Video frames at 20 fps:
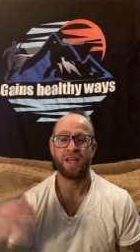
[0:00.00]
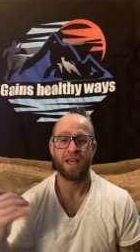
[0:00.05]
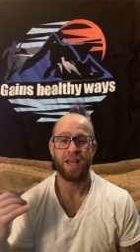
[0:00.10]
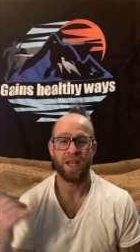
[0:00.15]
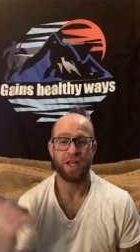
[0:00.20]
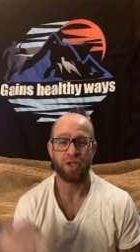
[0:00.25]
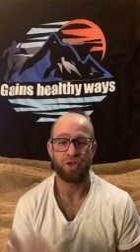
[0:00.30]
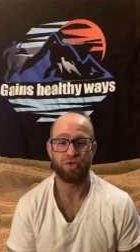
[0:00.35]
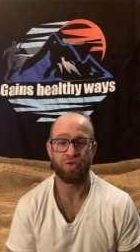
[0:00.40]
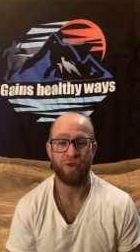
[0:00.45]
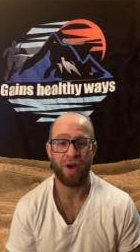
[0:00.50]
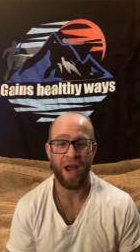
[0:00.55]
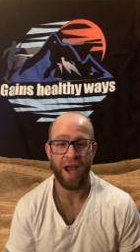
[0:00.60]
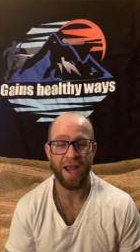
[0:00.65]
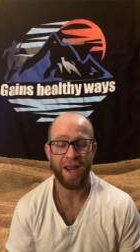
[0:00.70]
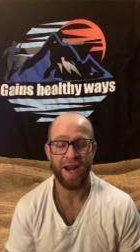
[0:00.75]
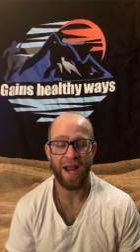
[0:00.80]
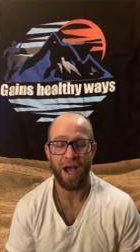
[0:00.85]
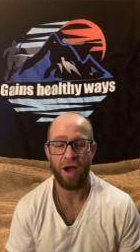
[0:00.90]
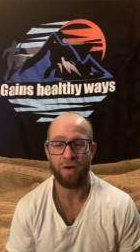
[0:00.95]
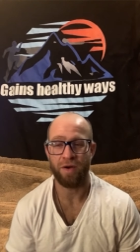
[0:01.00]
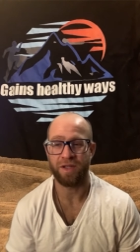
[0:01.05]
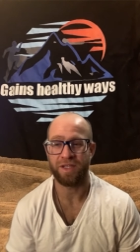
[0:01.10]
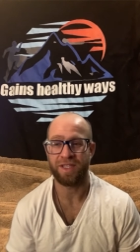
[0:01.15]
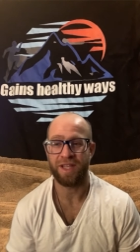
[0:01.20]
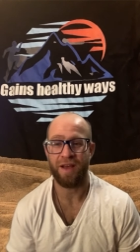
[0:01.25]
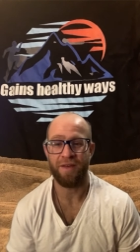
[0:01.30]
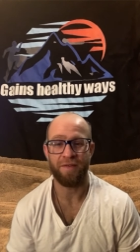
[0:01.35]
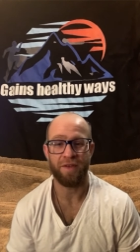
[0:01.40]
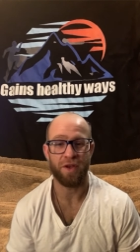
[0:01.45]
and try it out. It's
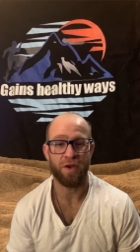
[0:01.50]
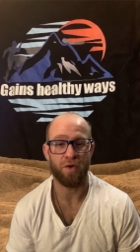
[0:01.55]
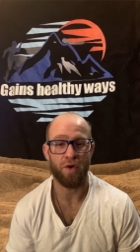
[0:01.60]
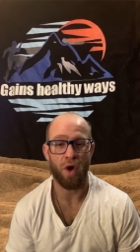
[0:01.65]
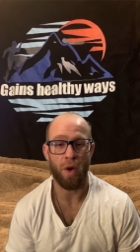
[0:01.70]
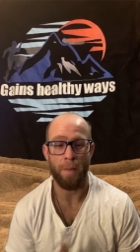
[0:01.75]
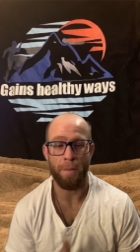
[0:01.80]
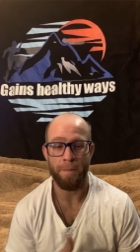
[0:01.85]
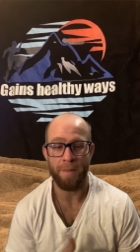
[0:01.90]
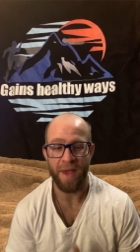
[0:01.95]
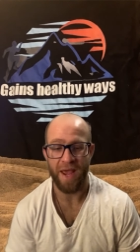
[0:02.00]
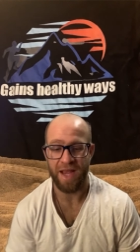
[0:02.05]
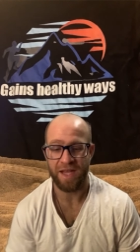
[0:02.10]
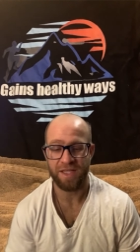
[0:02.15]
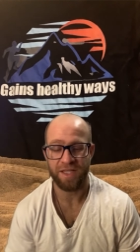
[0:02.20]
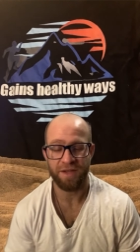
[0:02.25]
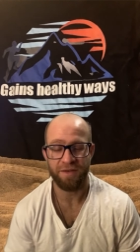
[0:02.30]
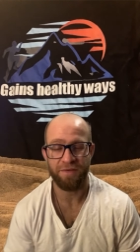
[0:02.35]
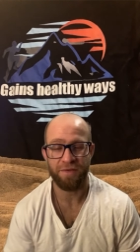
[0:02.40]
definitely amazing